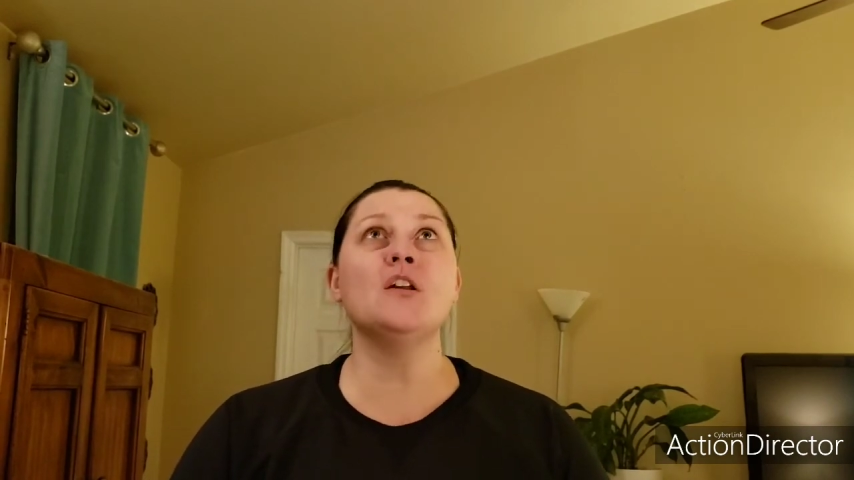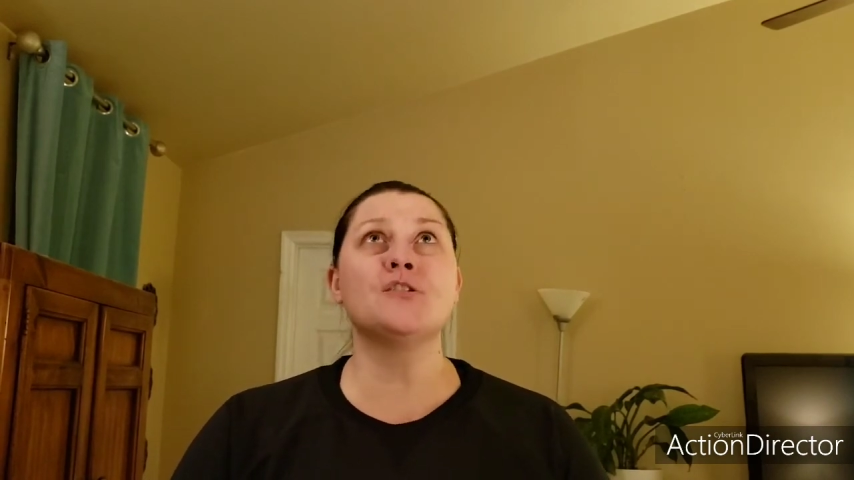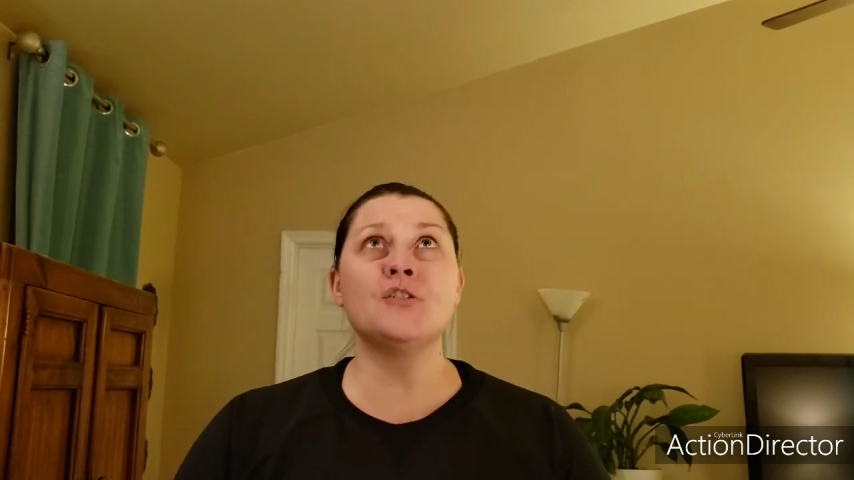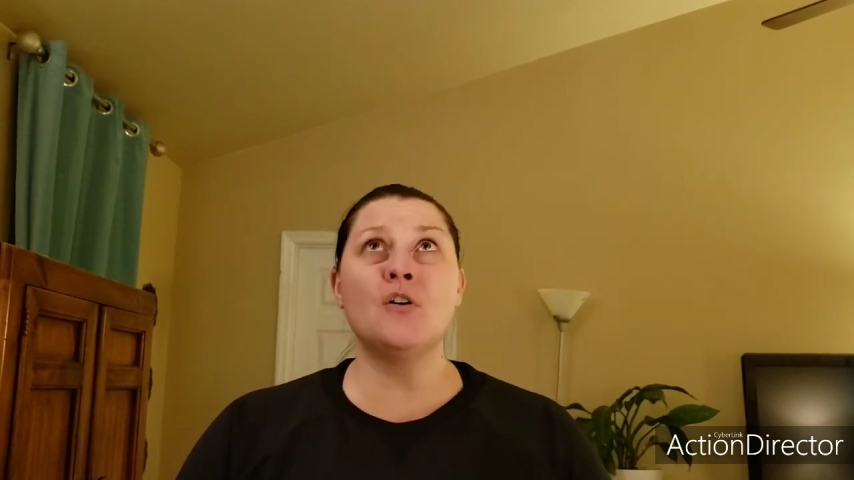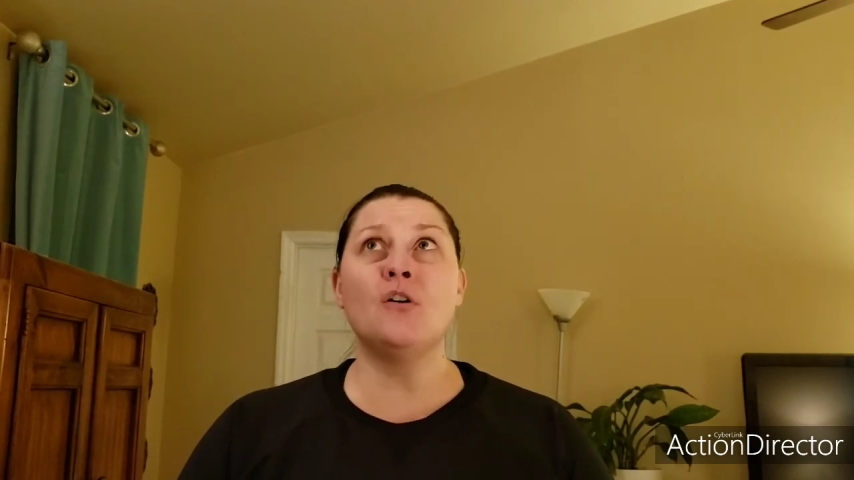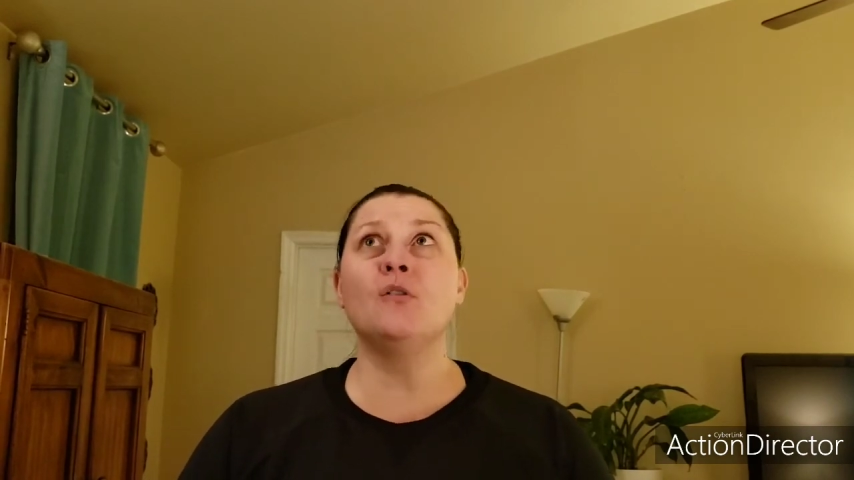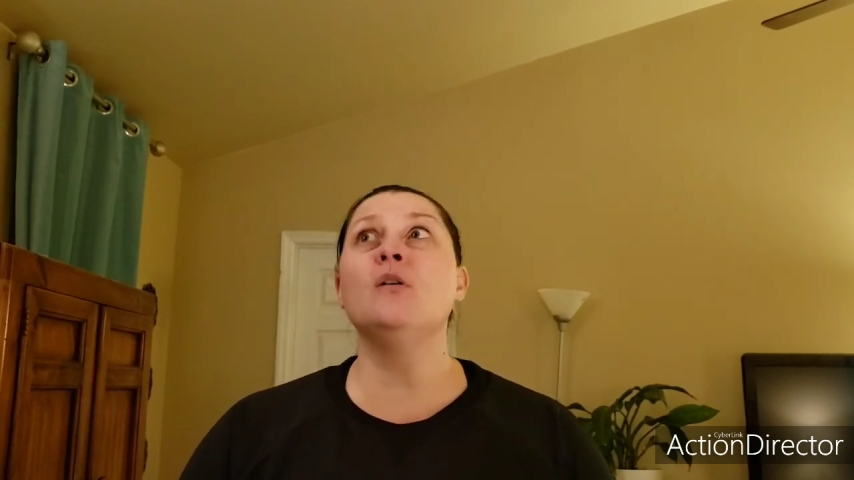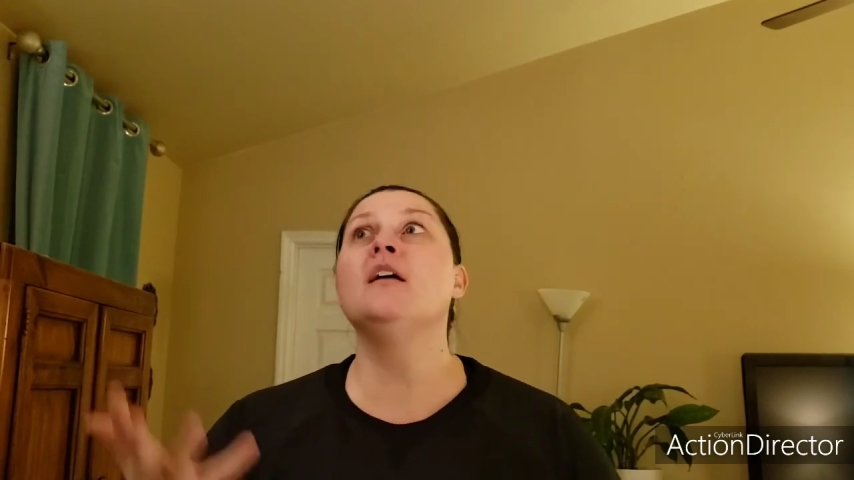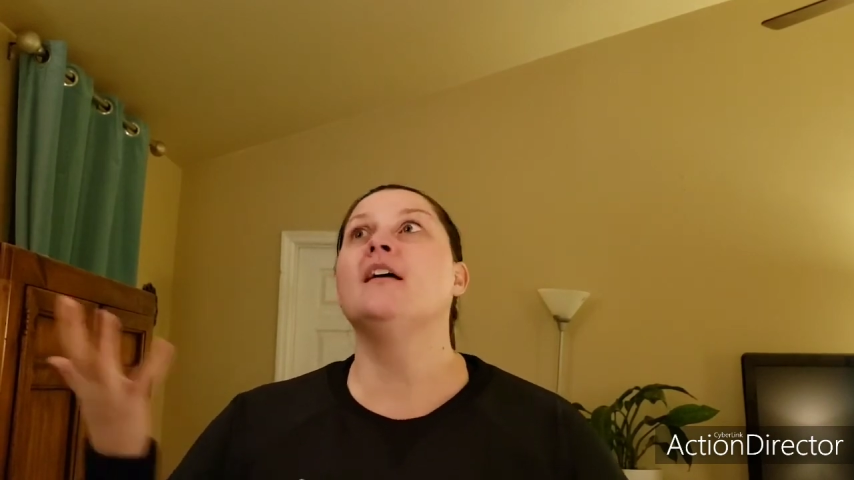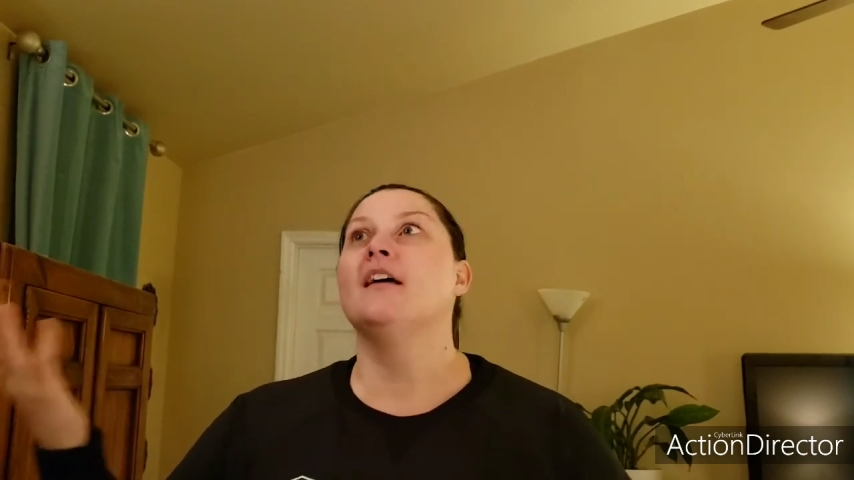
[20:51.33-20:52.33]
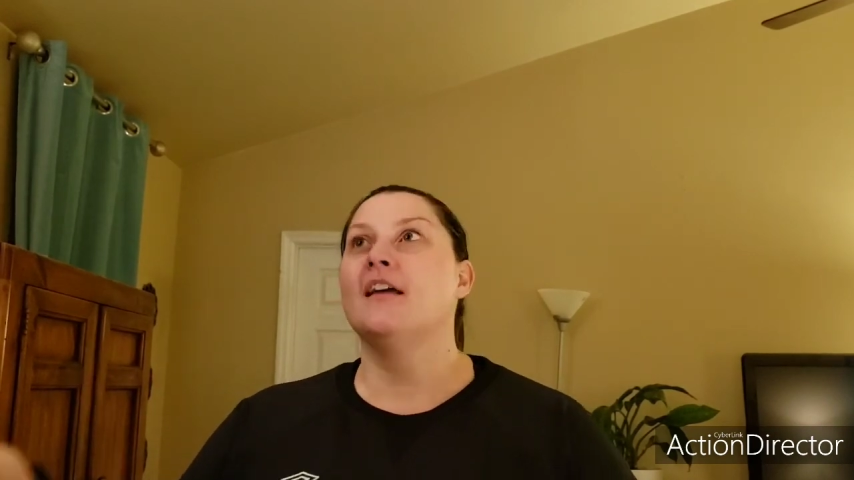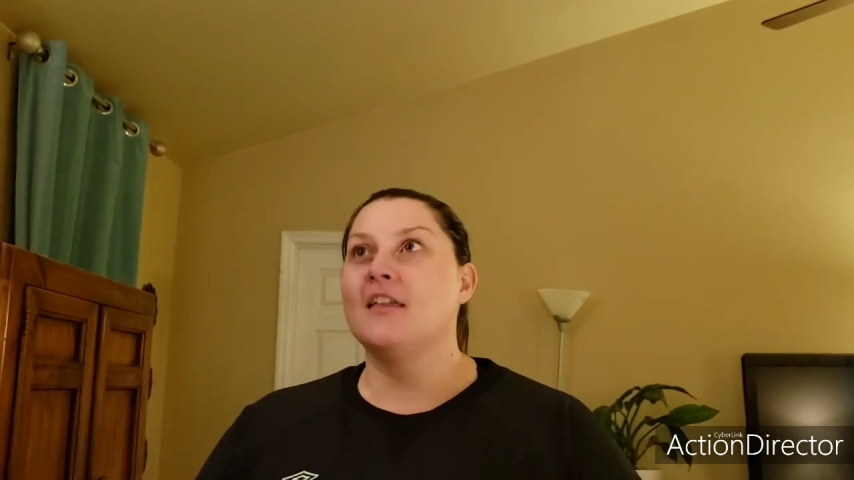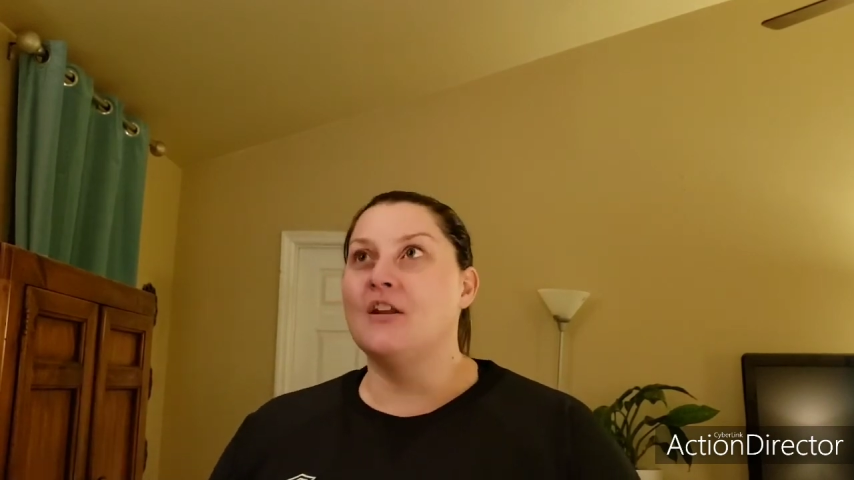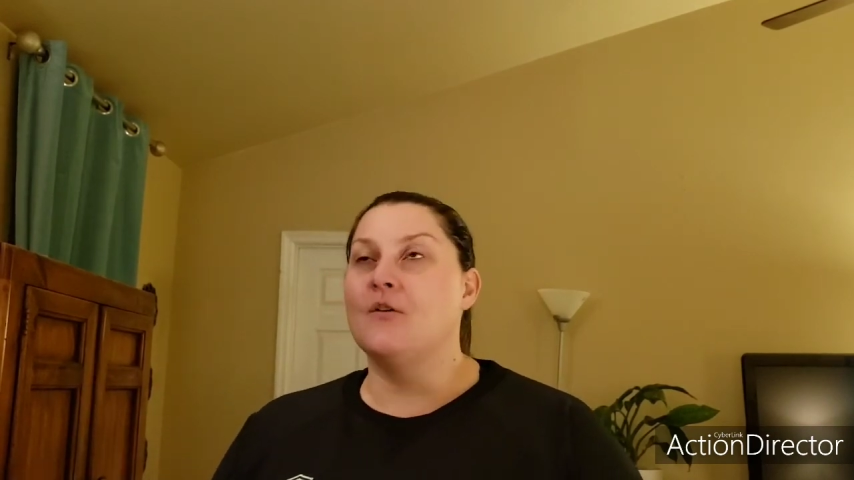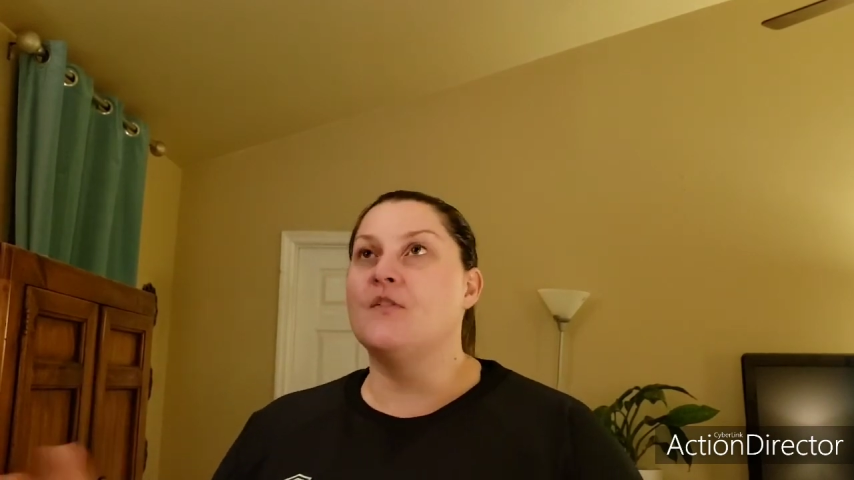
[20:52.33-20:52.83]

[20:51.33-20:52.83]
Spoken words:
So, you know,